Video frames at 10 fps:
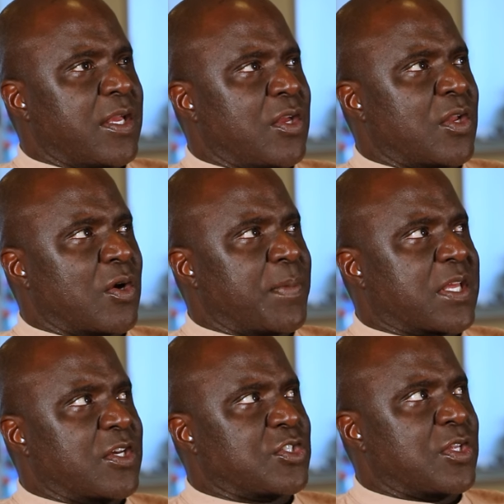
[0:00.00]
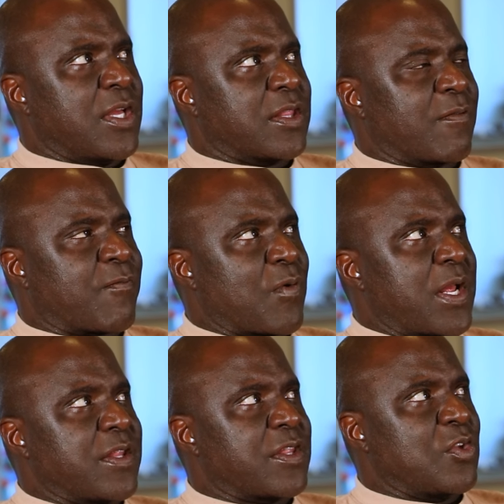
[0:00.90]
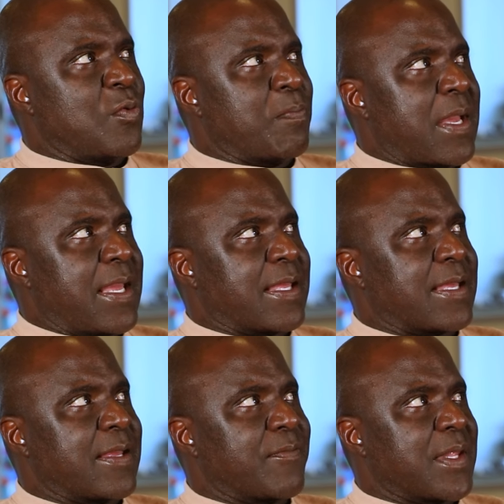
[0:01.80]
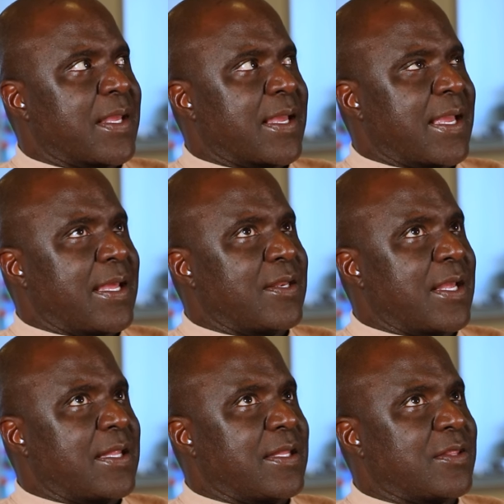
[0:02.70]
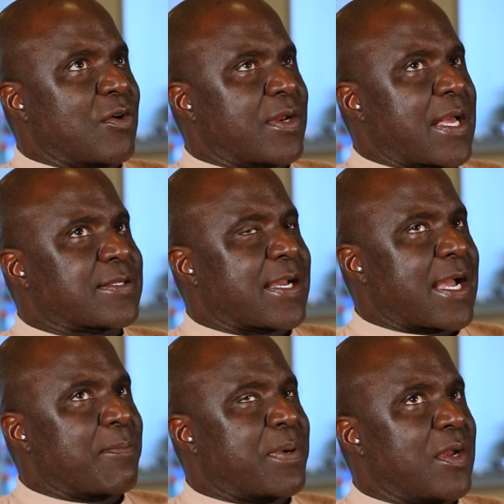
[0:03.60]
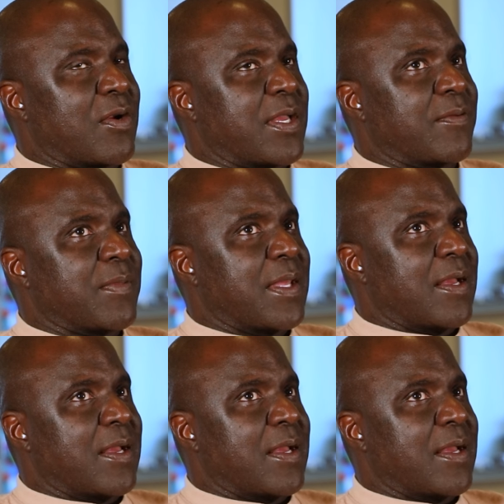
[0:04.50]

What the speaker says: you know, because the friends you make in during that time period